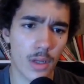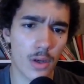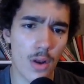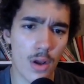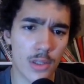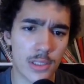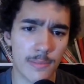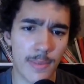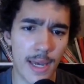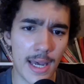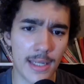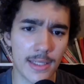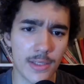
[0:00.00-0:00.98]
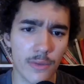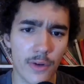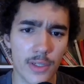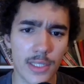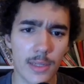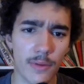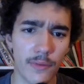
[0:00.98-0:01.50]
Not bad. So for
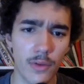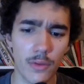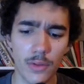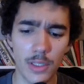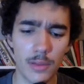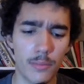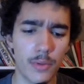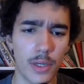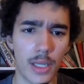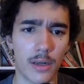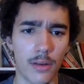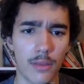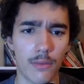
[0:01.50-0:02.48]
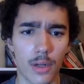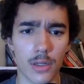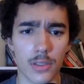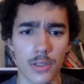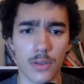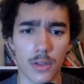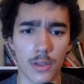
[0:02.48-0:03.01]
example, if you did put in
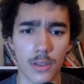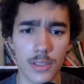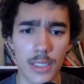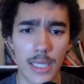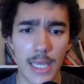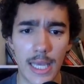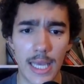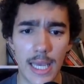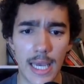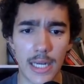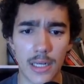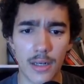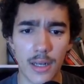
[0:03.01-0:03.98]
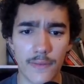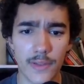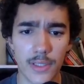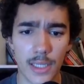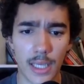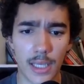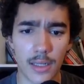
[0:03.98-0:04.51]
$300 and you left
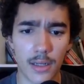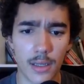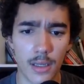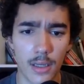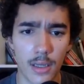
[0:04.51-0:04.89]
it in